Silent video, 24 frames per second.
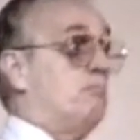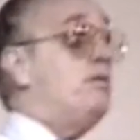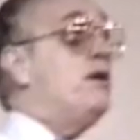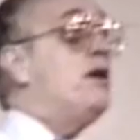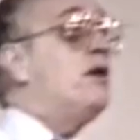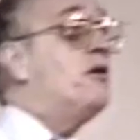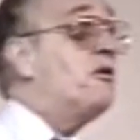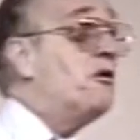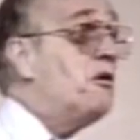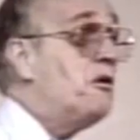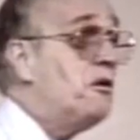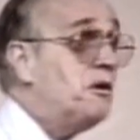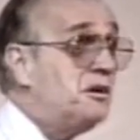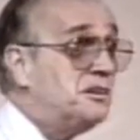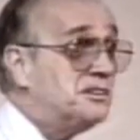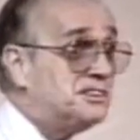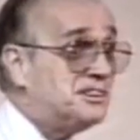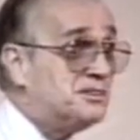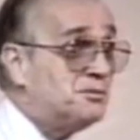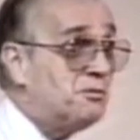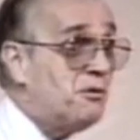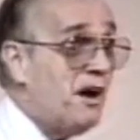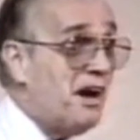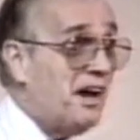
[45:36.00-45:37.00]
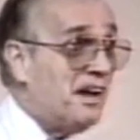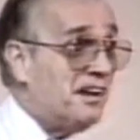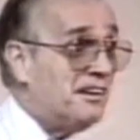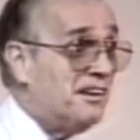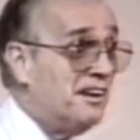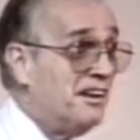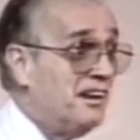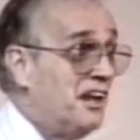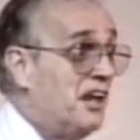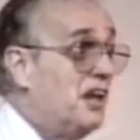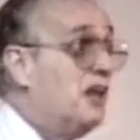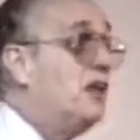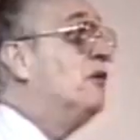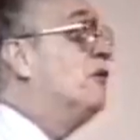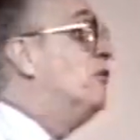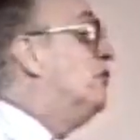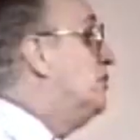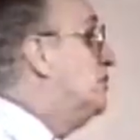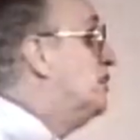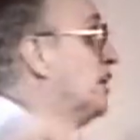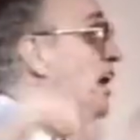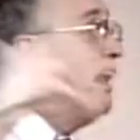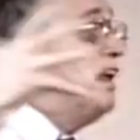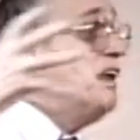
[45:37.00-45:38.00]
Because what?
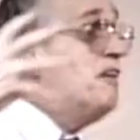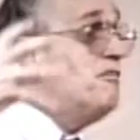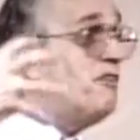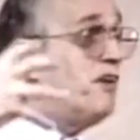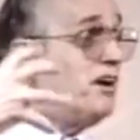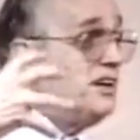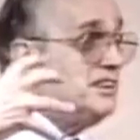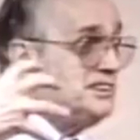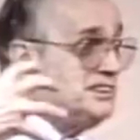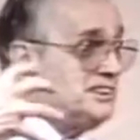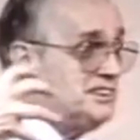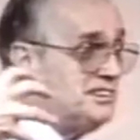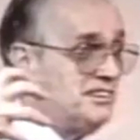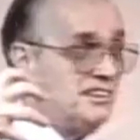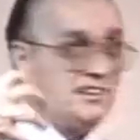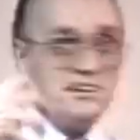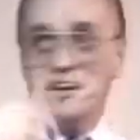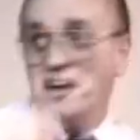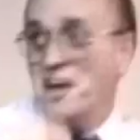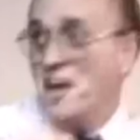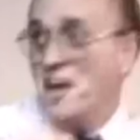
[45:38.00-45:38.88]
None of us